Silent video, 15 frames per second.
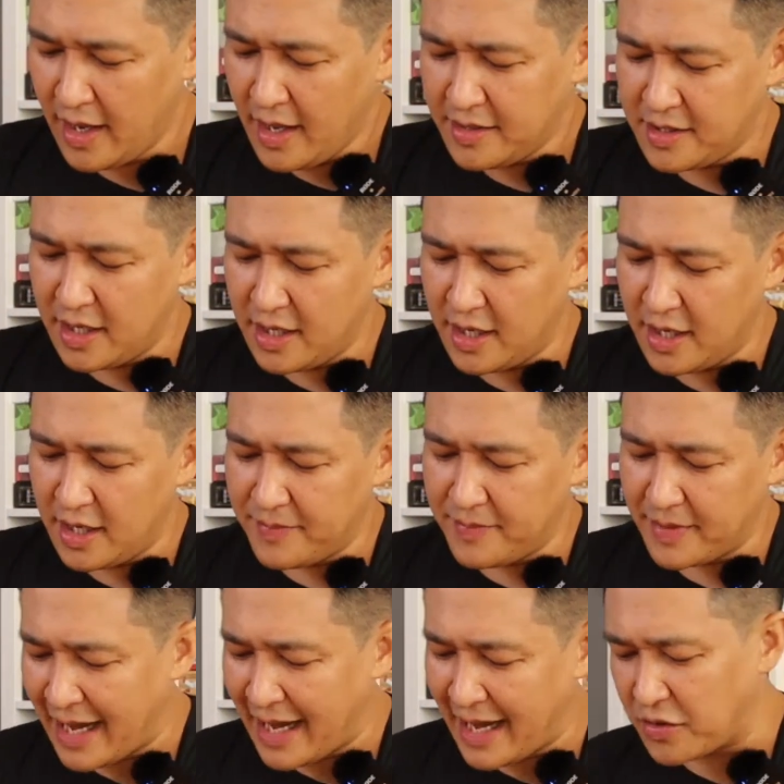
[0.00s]
The
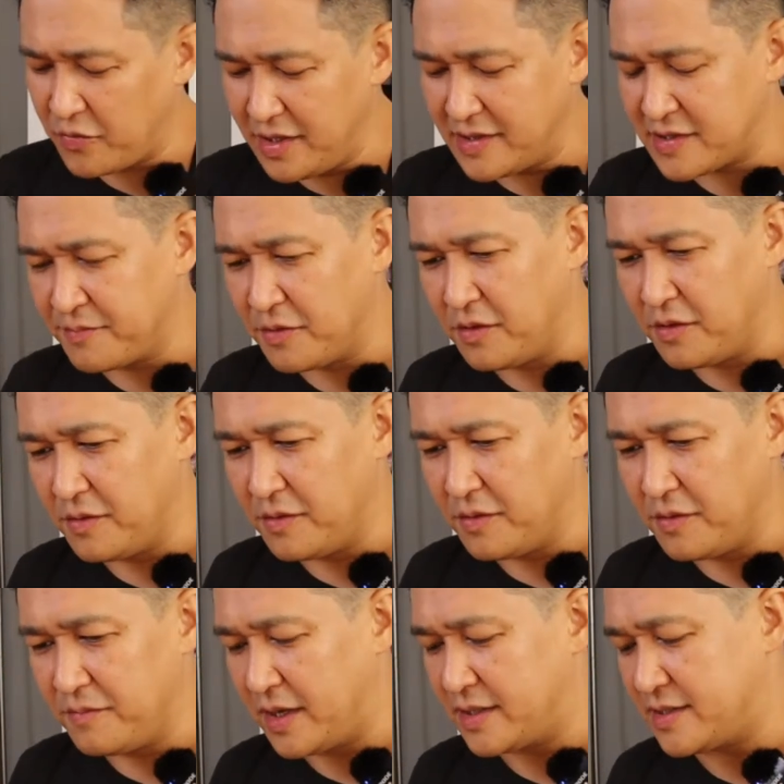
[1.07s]
mechanics are really simple,
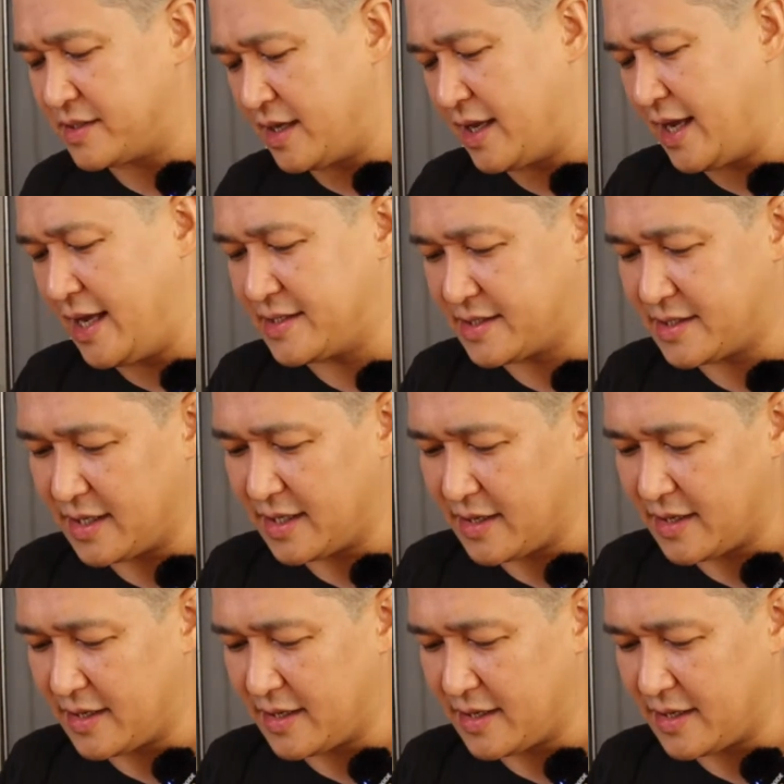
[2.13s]
but it's,